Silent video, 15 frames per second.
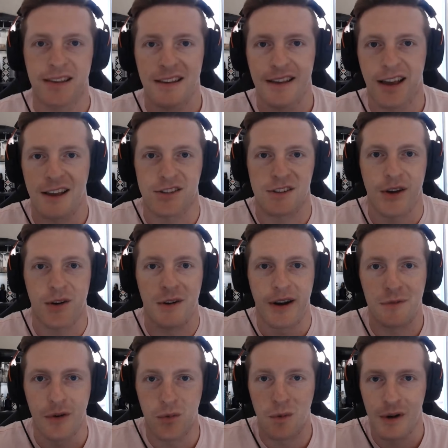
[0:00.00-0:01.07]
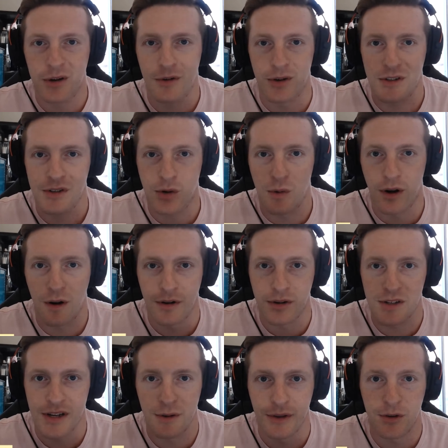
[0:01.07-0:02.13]
How's it going, everyone? Chris Cornaros
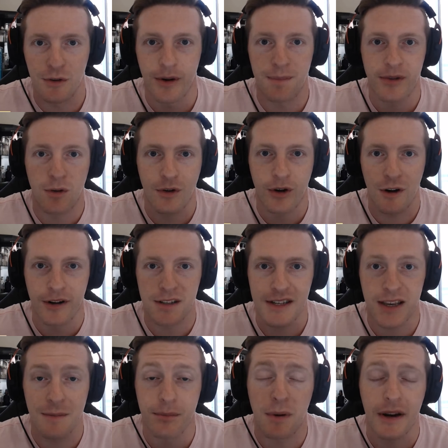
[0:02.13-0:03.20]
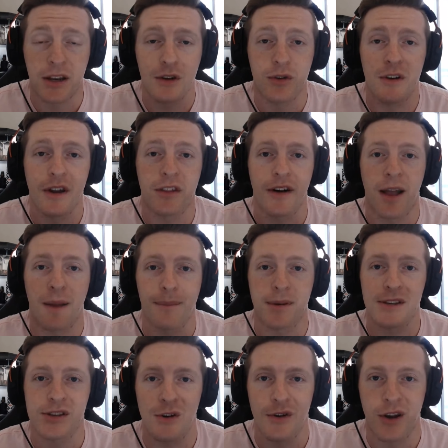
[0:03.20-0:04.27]
here, the cryptocurrent team, bringing you another
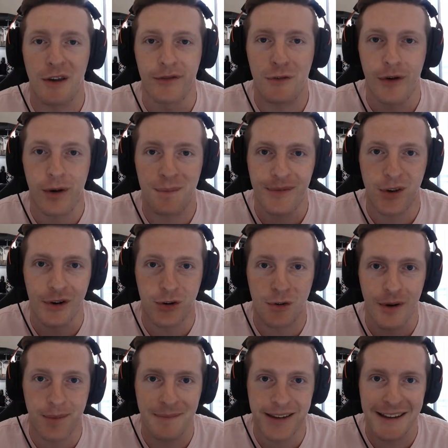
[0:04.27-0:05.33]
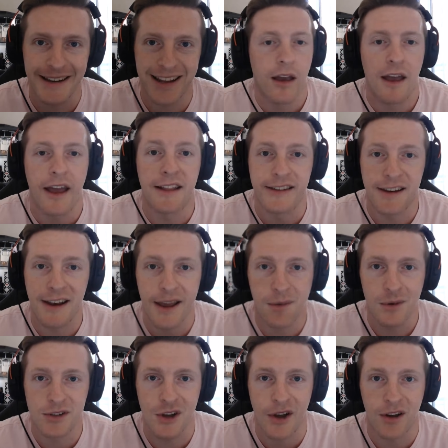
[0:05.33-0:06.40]
episode of Crypto Decrypted. And today we're
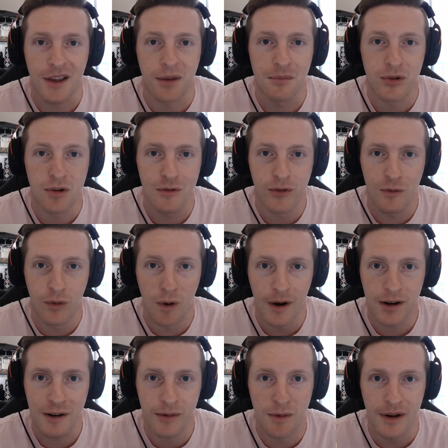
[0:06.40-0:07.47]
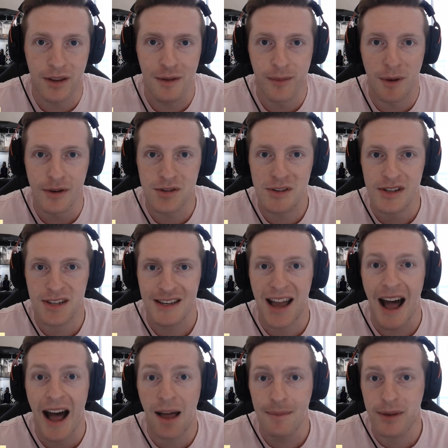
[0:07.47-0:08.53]
talking proof of work, one of the most
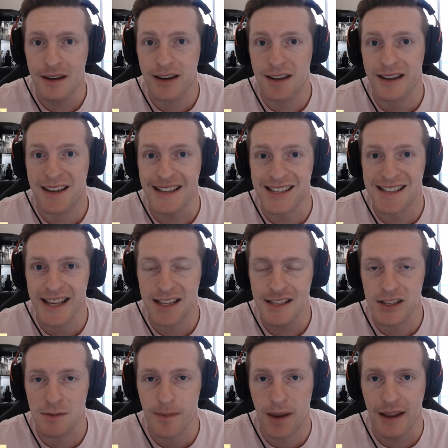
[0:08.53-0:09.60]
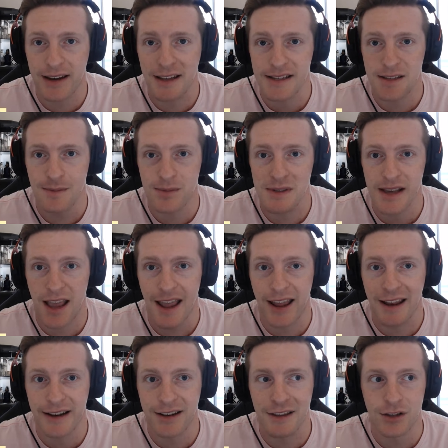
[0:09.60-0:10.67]
common consensus mechanisms
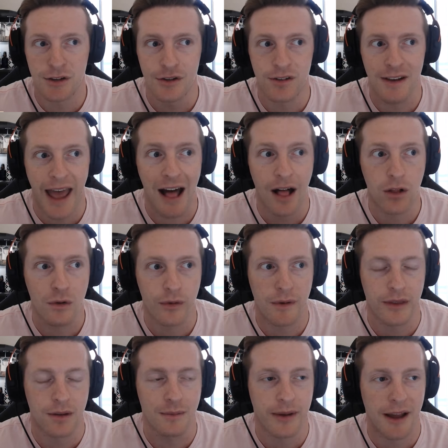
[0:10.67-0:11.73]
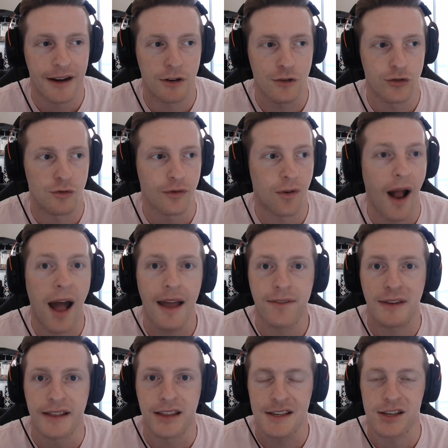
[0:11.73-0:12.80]
and the algorithm kind of
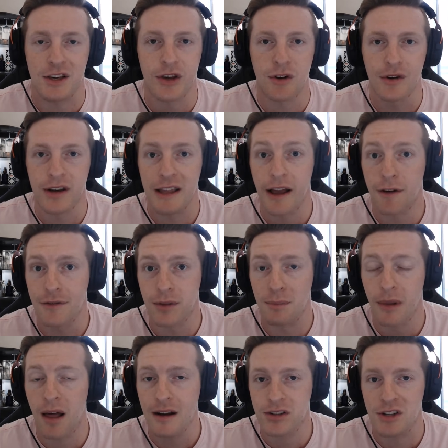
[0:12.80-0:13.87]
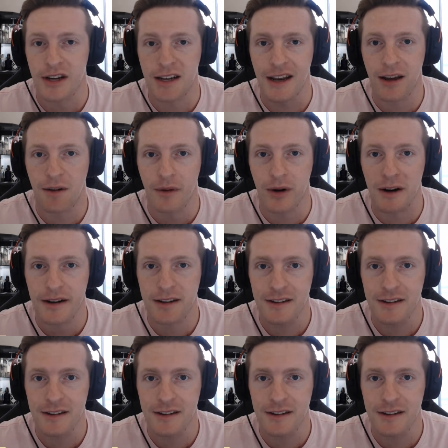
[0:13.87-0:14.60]
driving the security of the blockchain network.